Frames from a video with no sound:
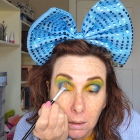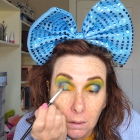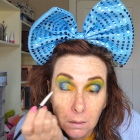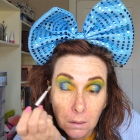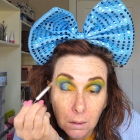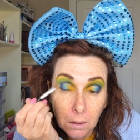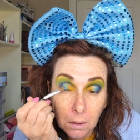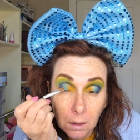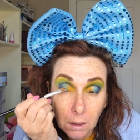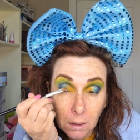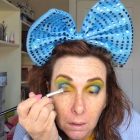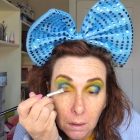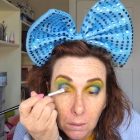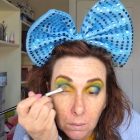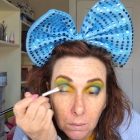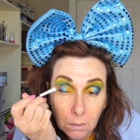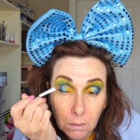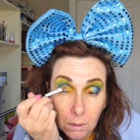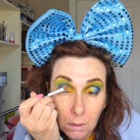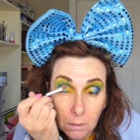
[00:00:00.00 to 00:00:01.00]
so I
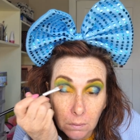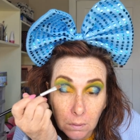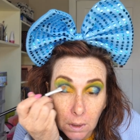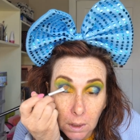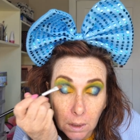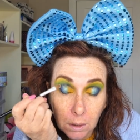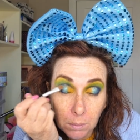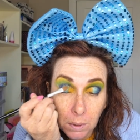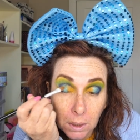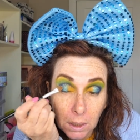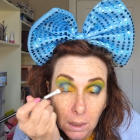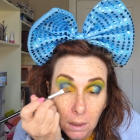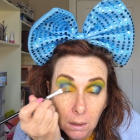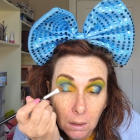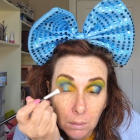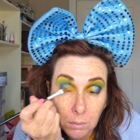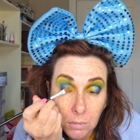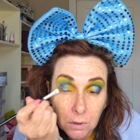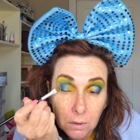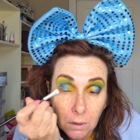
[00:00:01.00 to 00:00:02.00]
don't want it really opaque
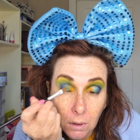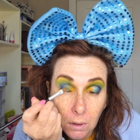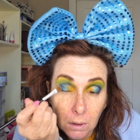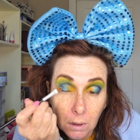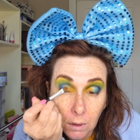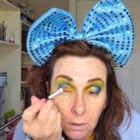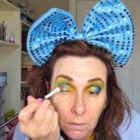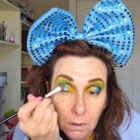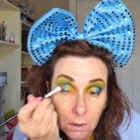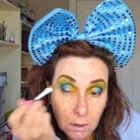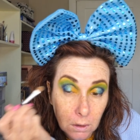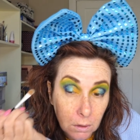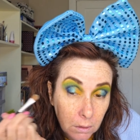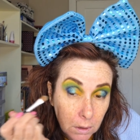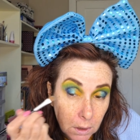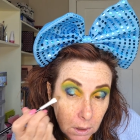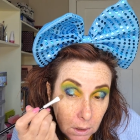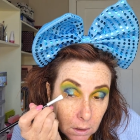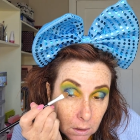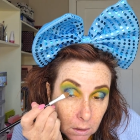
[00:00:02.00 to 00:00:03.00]
I'm just going over the
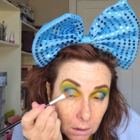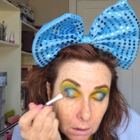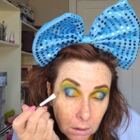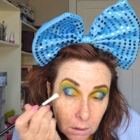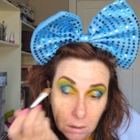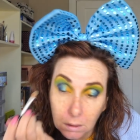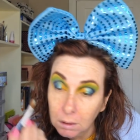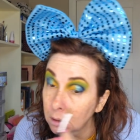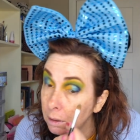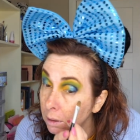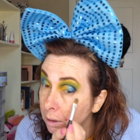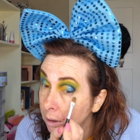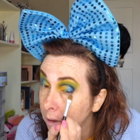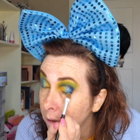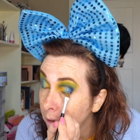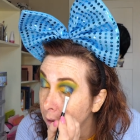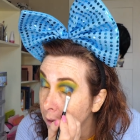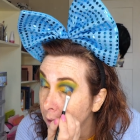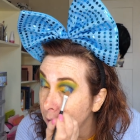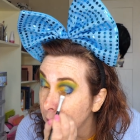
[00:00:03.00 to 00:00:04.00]
green
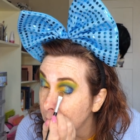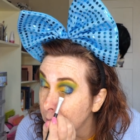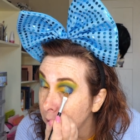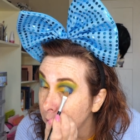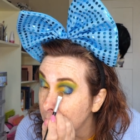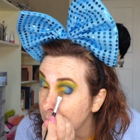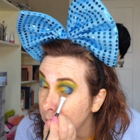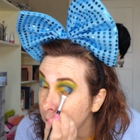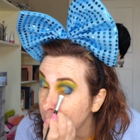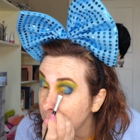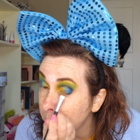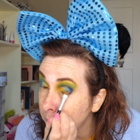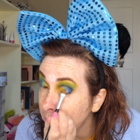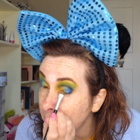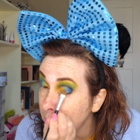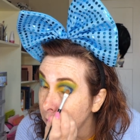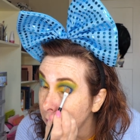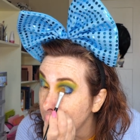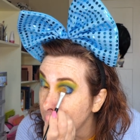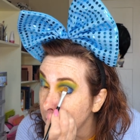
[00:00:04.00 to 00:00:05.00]
to
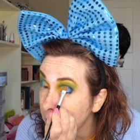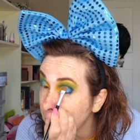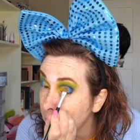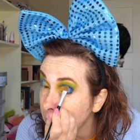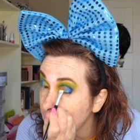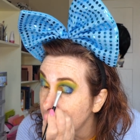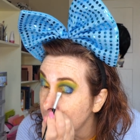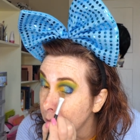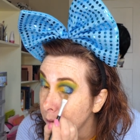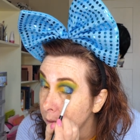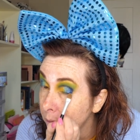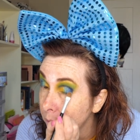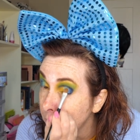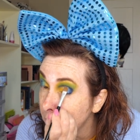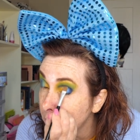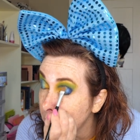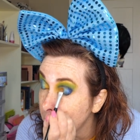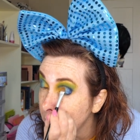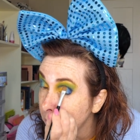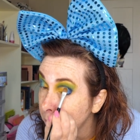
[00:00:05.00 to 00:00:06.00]
make it into
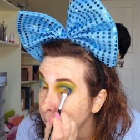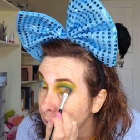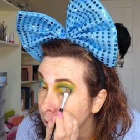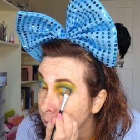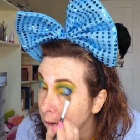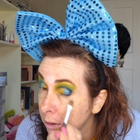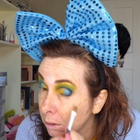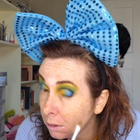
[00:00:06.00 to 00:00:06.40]
a shimmer